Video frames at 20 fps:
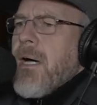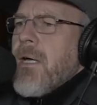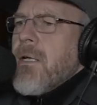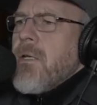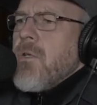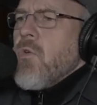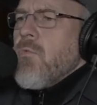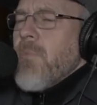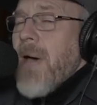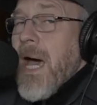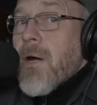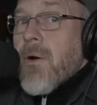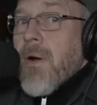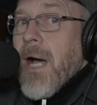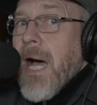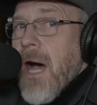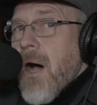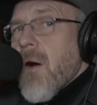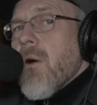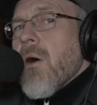no matter
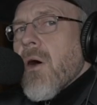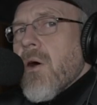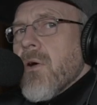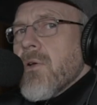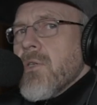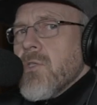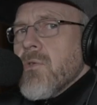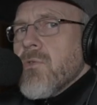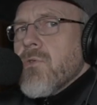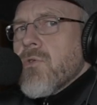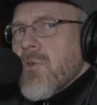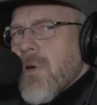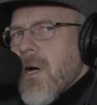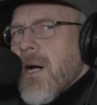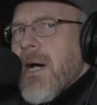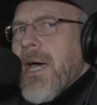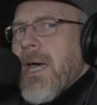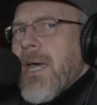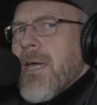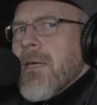how hard you
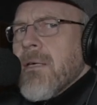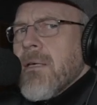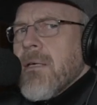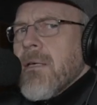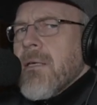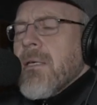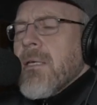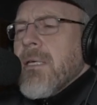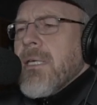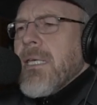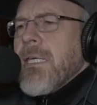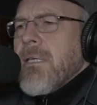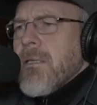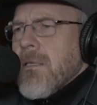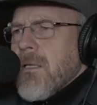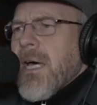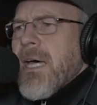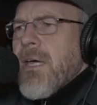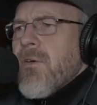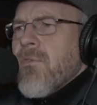try in
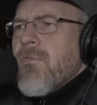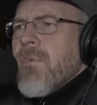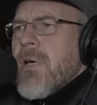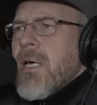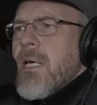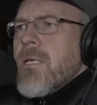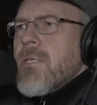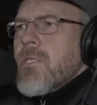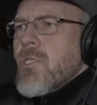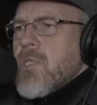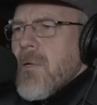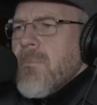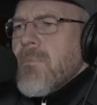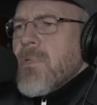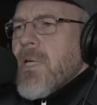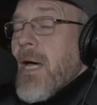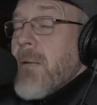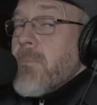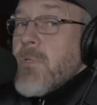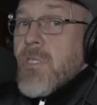life,
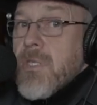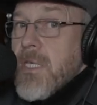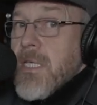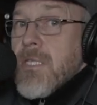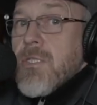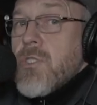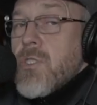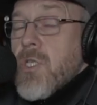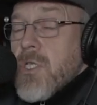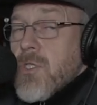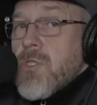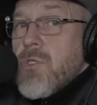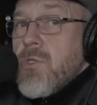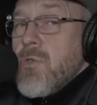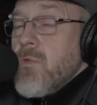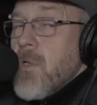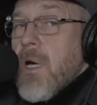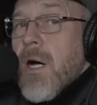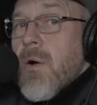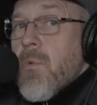sometimes things just do
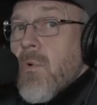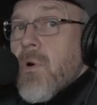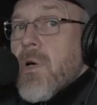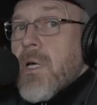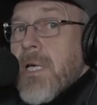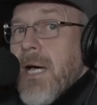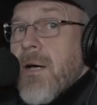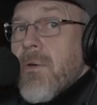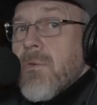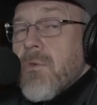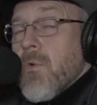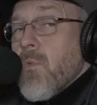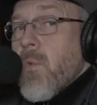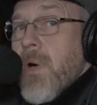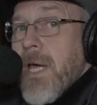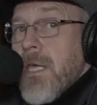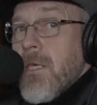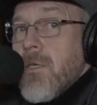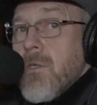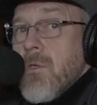not work out the
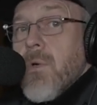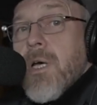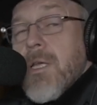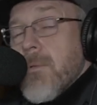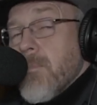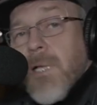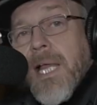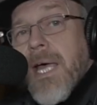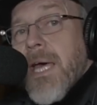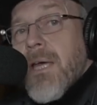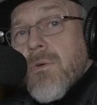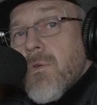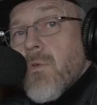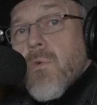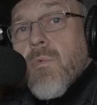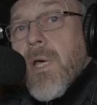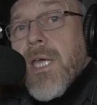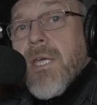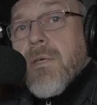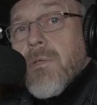way you had planned or the
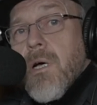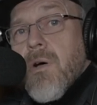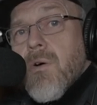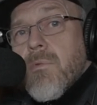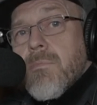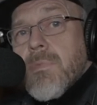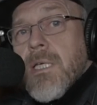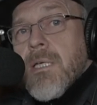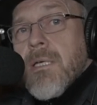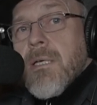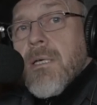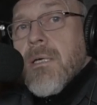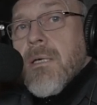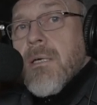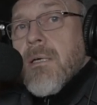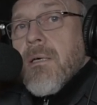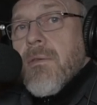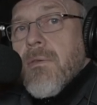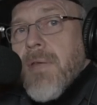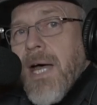way you'd hoped?
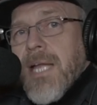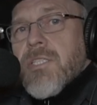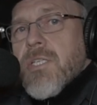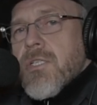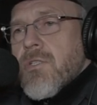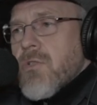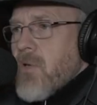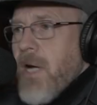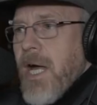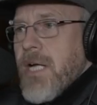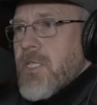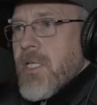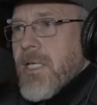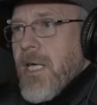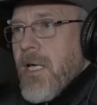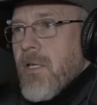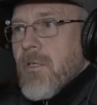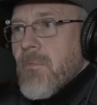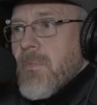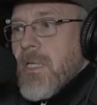That's a tragic
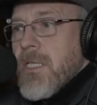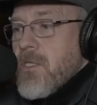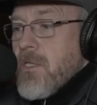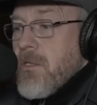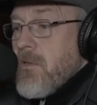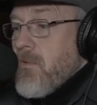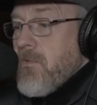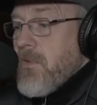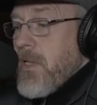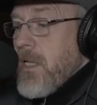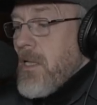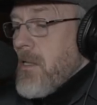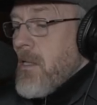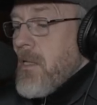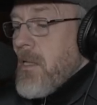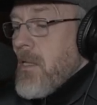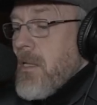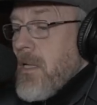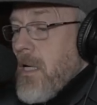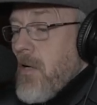element
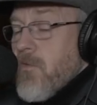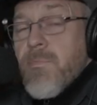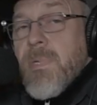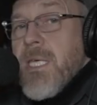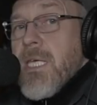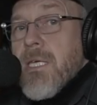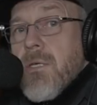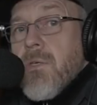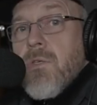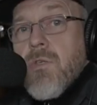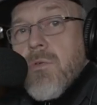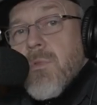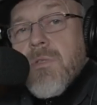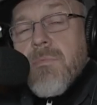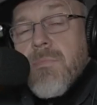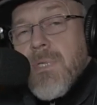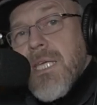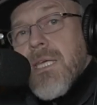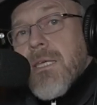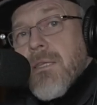of being a human
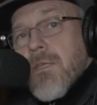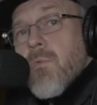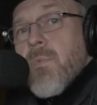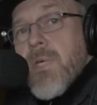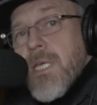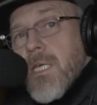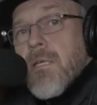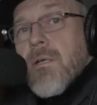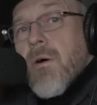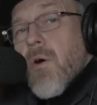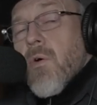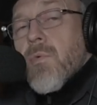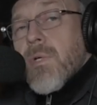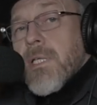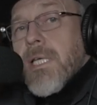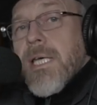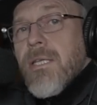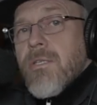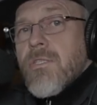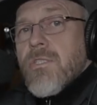being that we can all
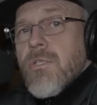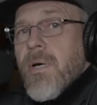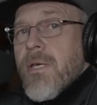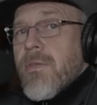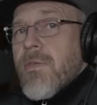relate to, I